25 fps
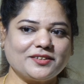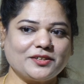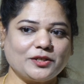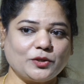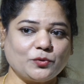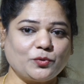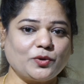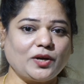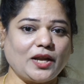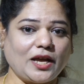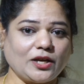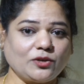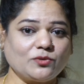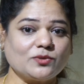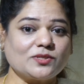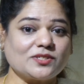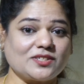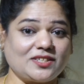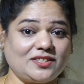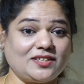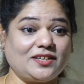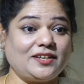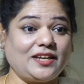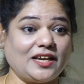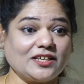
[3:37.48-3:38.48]
You would like to
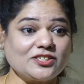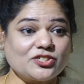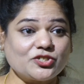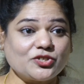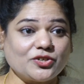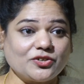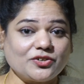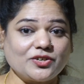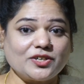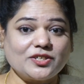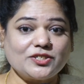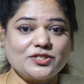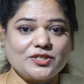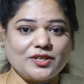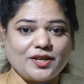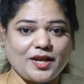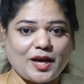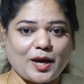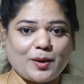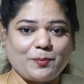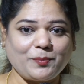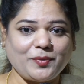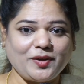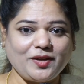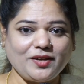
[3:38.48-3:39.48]
see the next generation
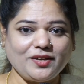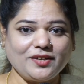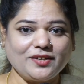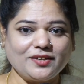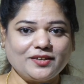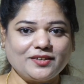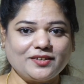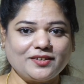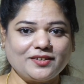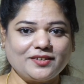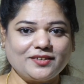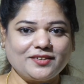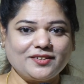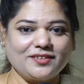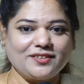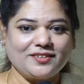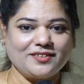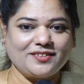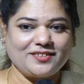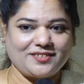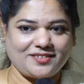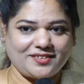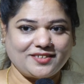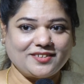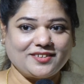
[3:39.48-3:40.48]
happy,
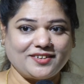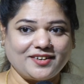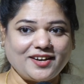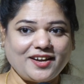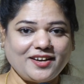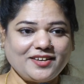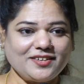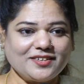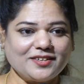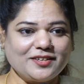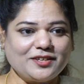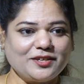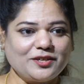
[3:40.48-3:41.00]
right?